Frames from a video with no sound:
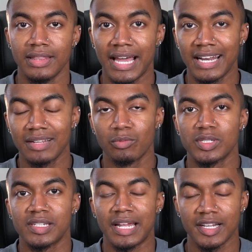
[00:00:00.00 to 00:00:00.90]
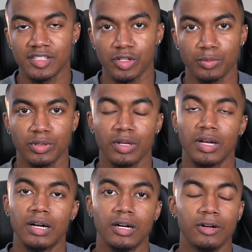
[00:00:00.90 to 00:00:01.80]
That was an excerpt
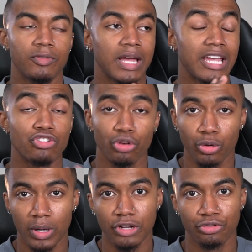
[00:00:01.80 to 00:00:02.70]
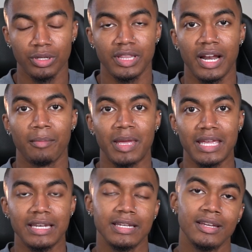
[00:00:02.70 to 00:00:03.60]
of a journal entry that I
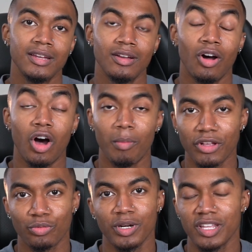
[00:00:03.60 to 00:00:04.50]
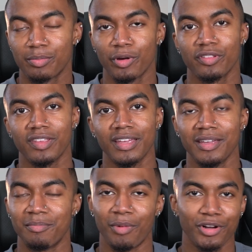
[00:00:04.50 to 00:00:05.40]
made on my 20th birthday,
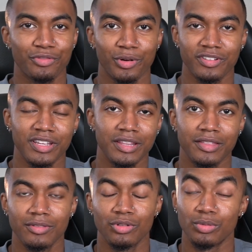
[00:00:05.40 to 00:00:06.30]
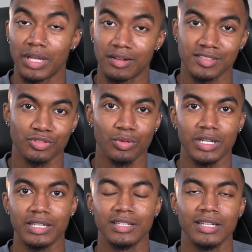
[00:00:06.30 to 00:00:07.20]
March 14th,
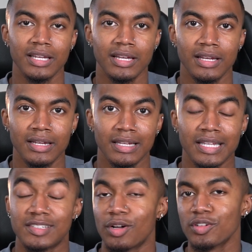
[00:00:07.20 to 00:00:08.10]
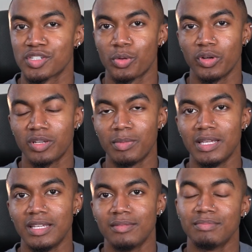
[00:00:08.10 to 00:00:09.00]
2020. It's also going to
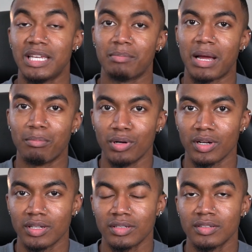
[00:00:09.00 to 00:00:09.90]
be in my book,